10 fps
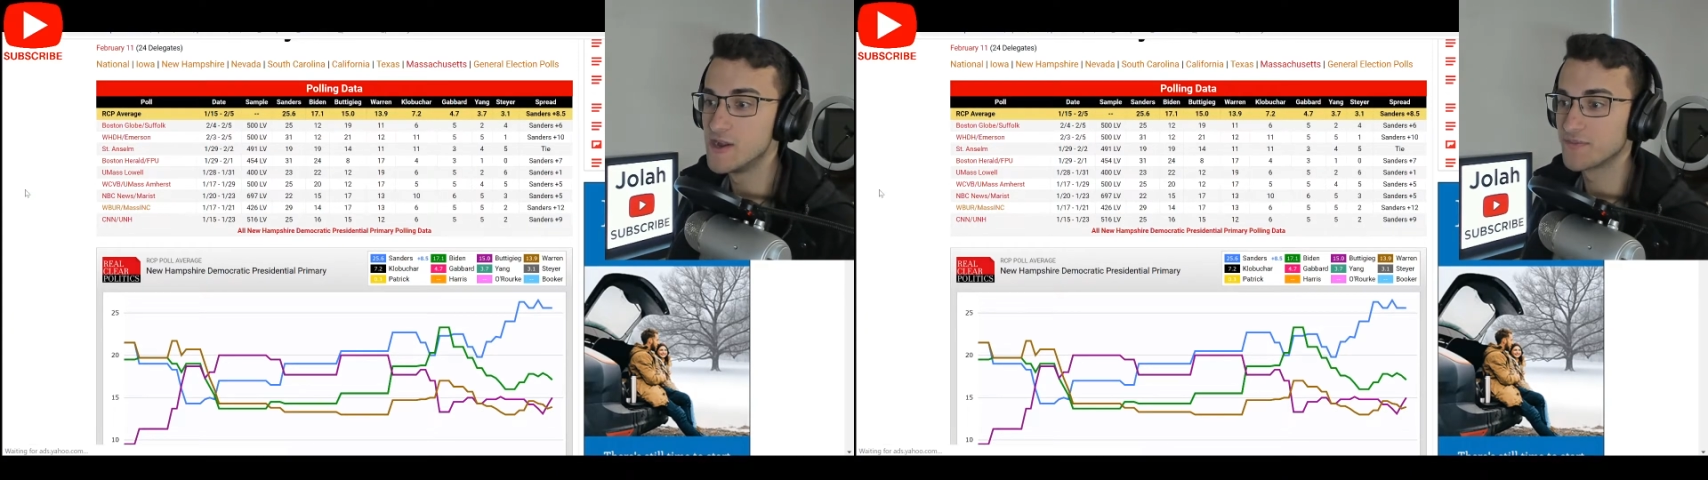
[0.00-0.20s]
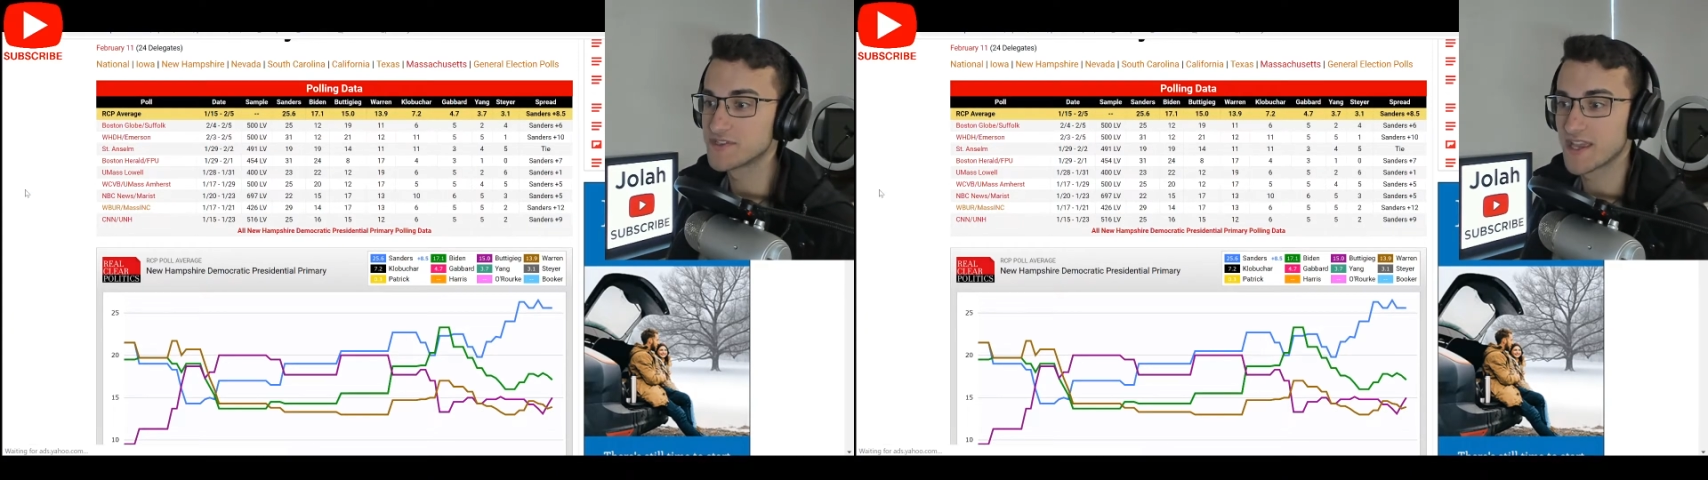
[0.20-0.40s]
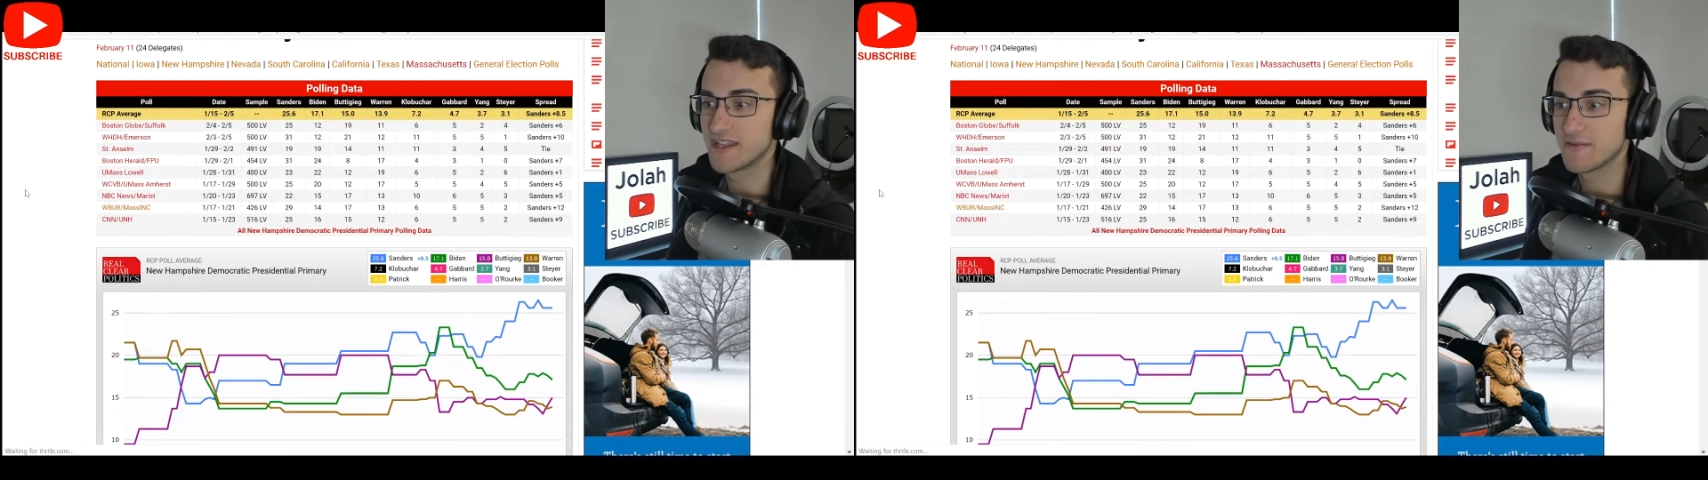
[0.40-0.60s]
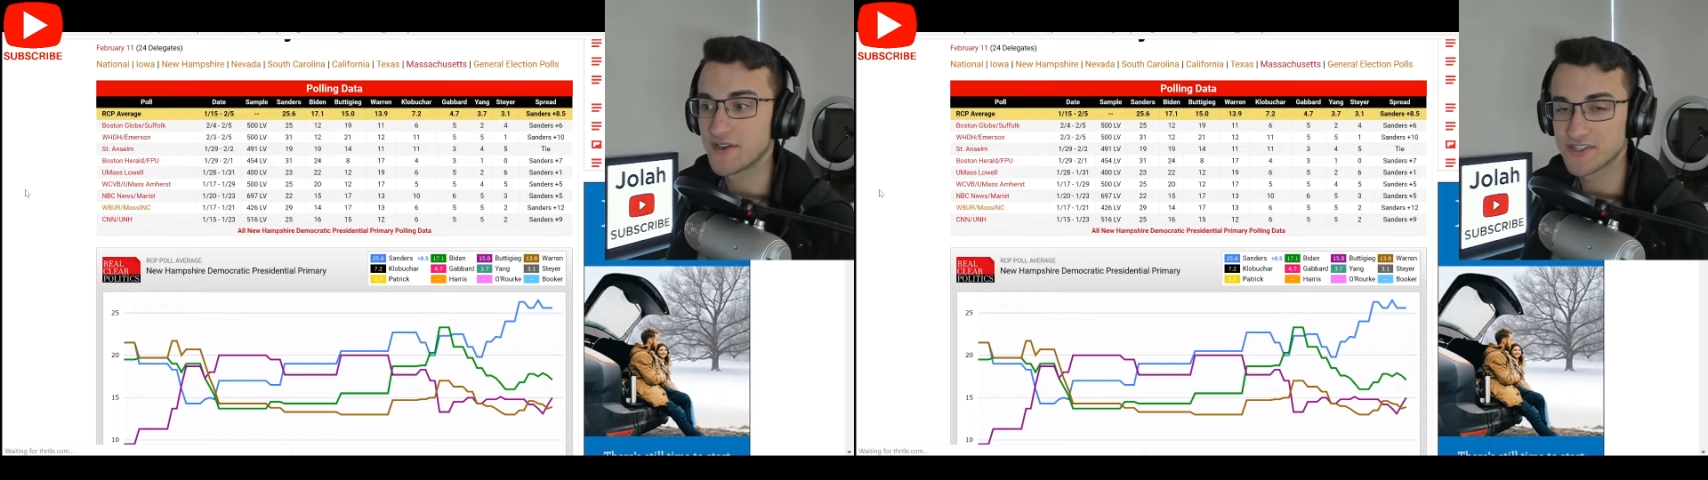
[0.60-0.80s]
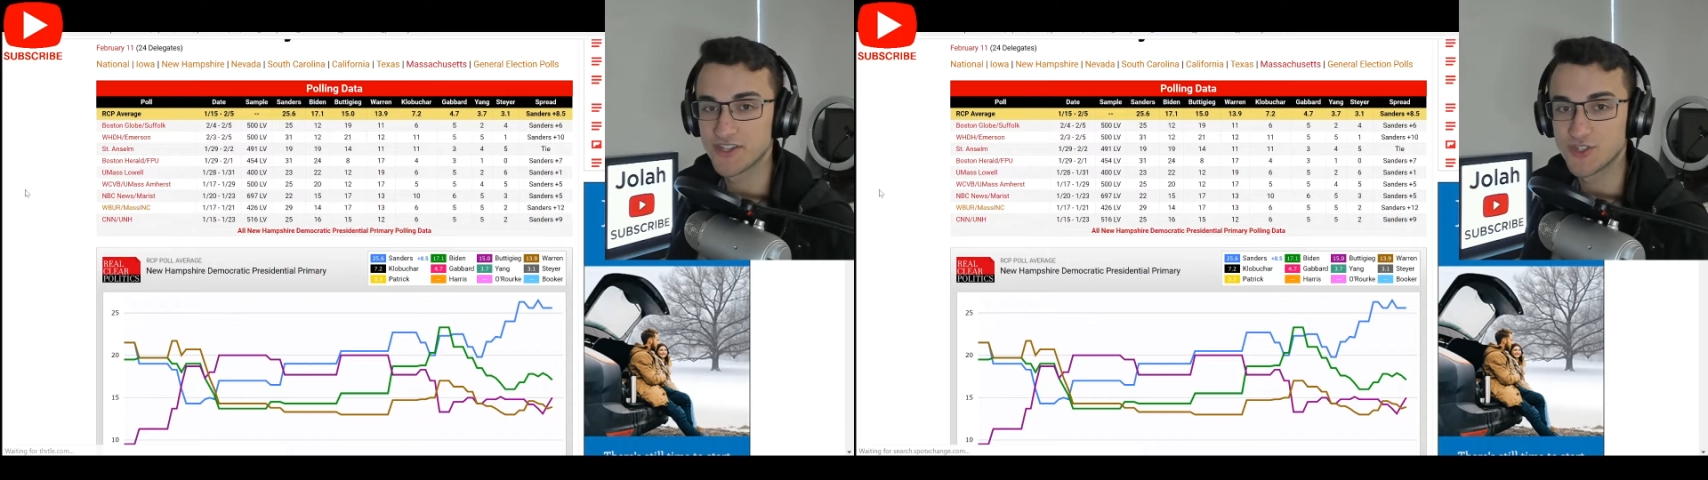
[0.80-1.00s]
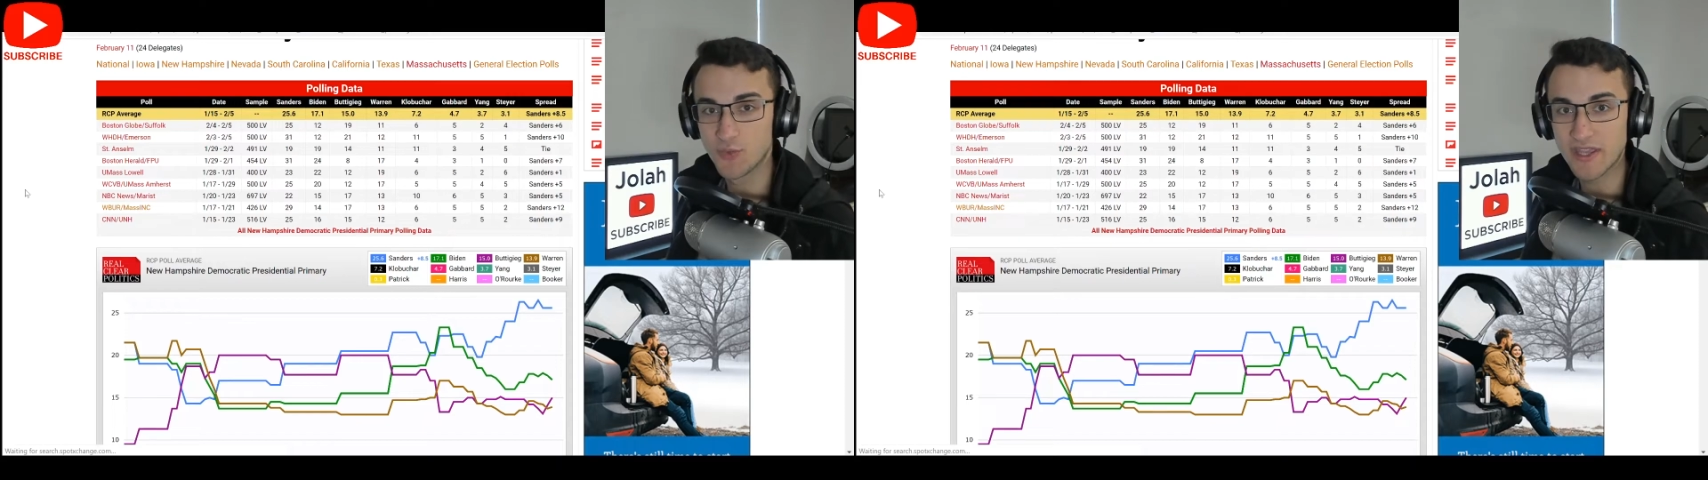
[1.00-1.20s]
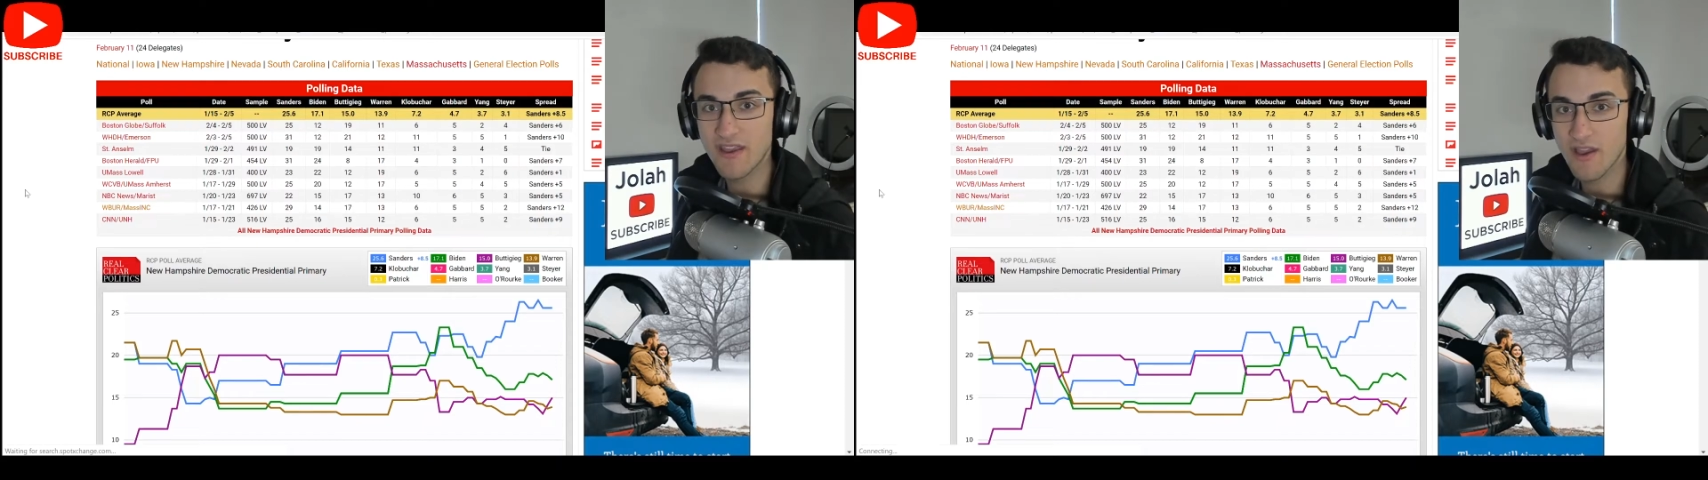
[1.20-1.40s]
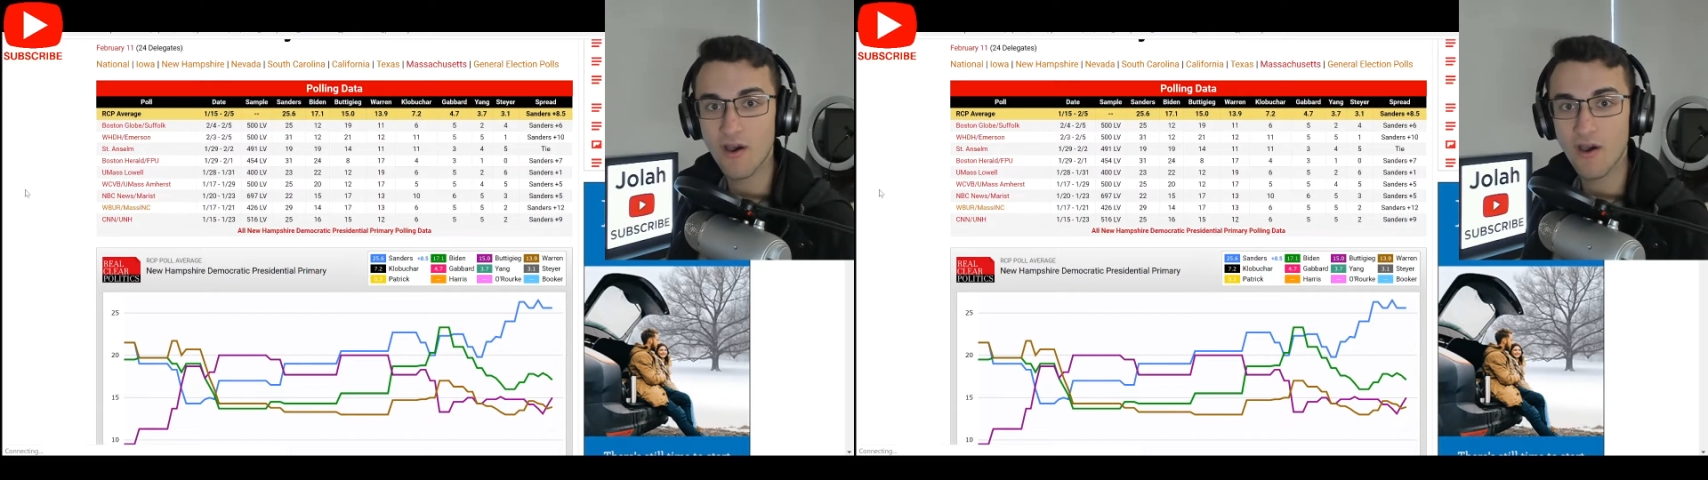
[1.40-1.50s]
Send a message. We